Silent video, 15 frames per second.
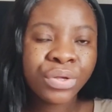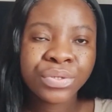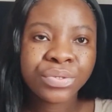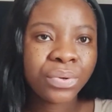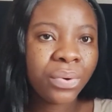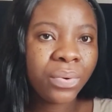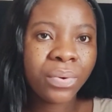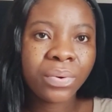
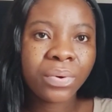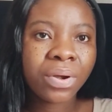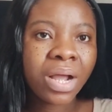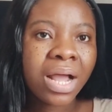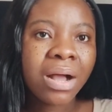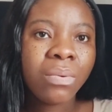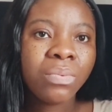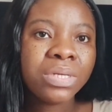So
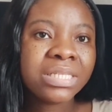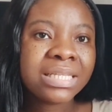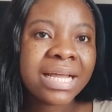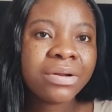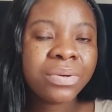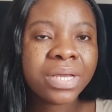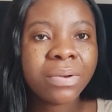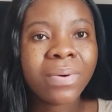we
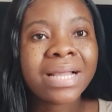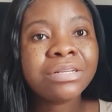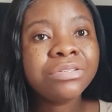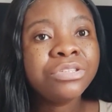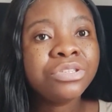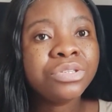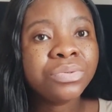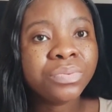said, okay, why
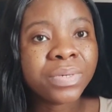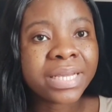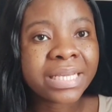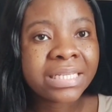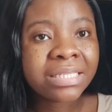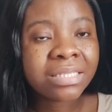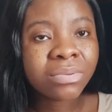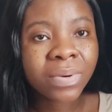don't you
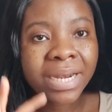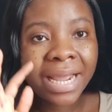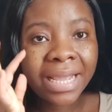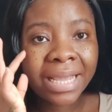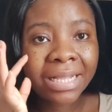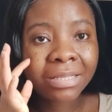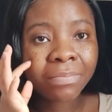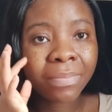wait when I
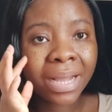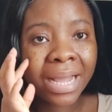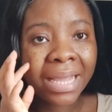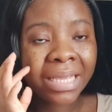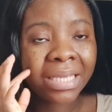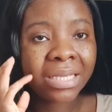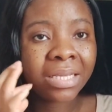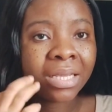get
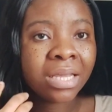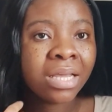my